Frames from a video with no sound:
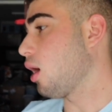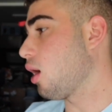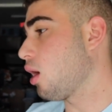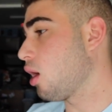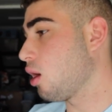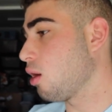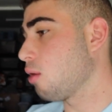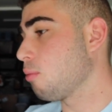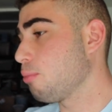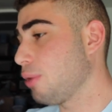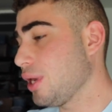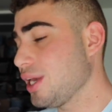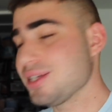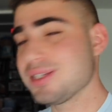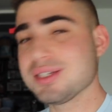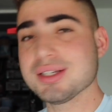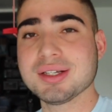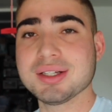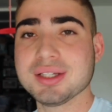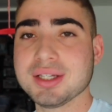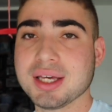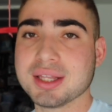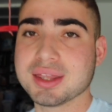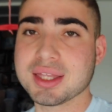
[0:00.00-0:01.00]
Um,
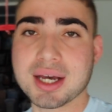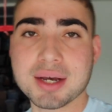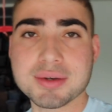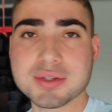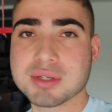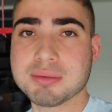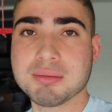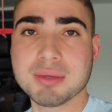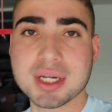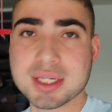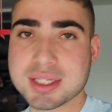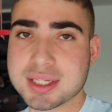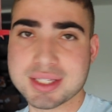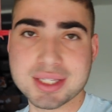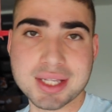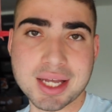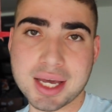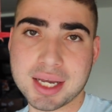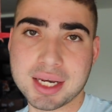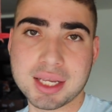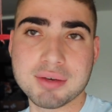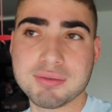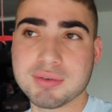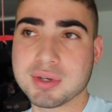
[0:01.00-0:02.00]
basically a thousand bucks is
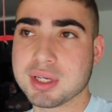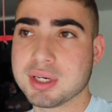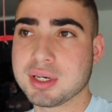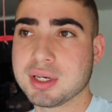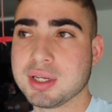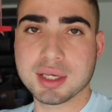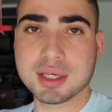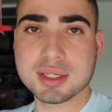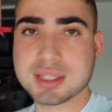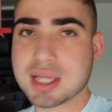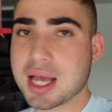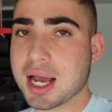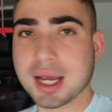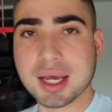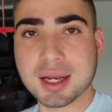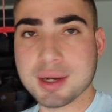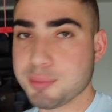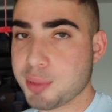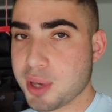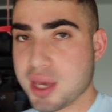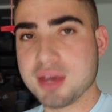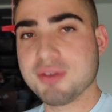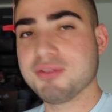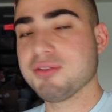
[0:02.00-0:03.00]
not even, it's not gonna
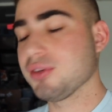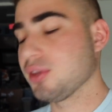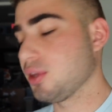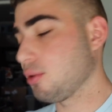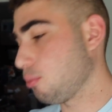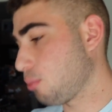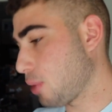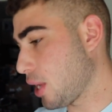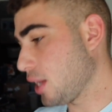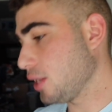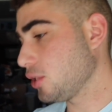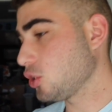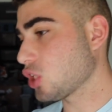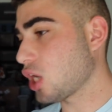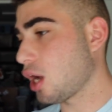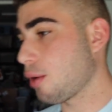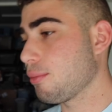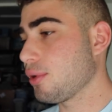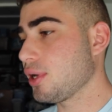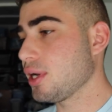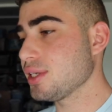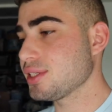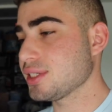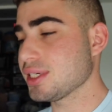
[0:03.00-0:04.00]
pay for the paint
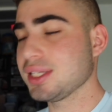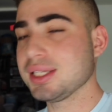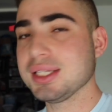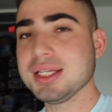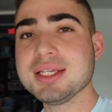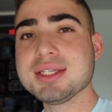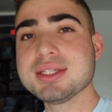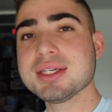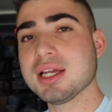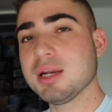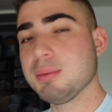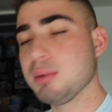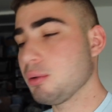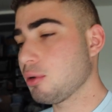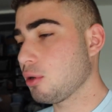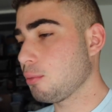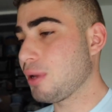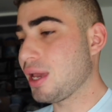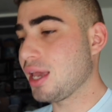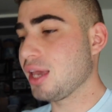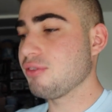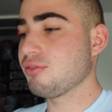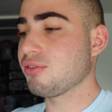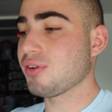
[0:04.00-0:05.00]
job, but it's at least gonna be able to
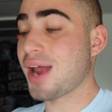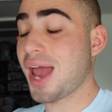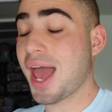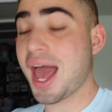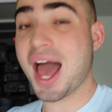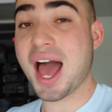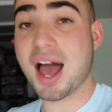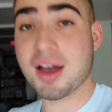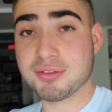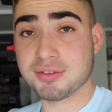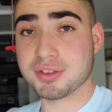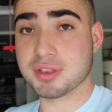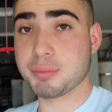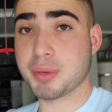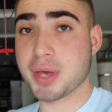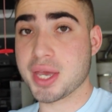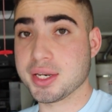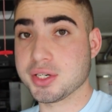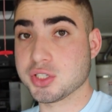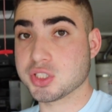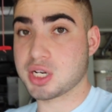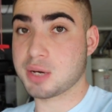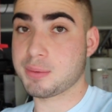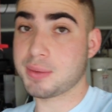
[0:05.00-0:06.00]
pay for half the
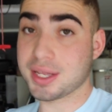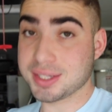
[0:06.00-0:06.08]
paint job.